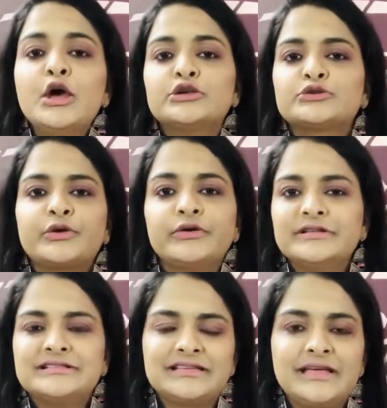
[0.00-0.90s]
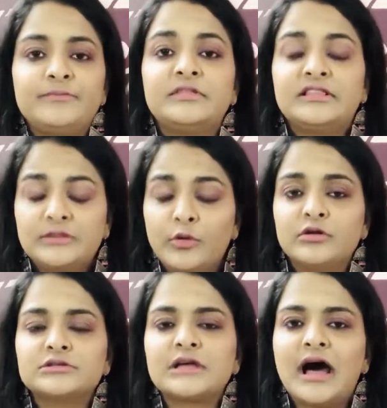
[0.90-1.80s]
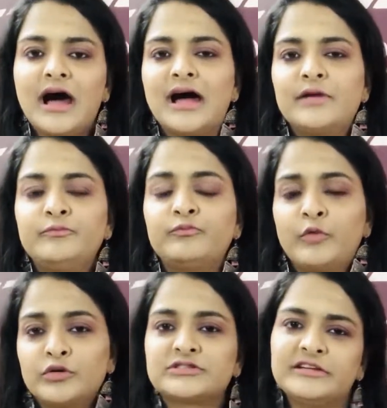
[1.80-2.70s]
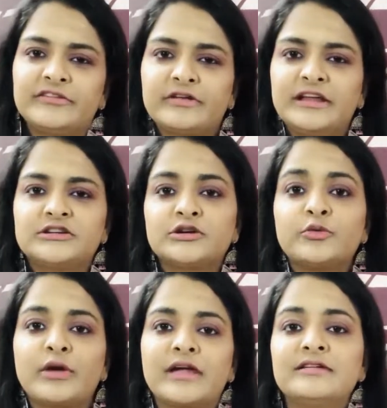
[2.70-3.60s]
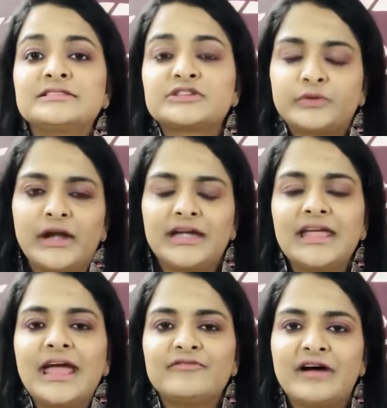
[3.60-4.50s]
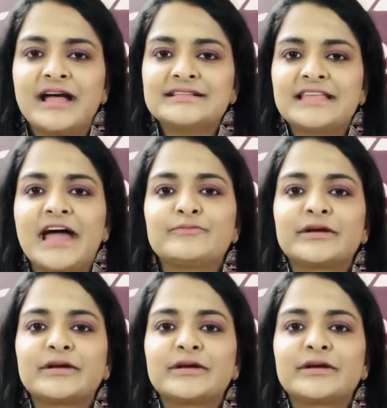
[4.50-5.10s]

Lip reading: So you will see those are mostly related to hair straightening. And why is that?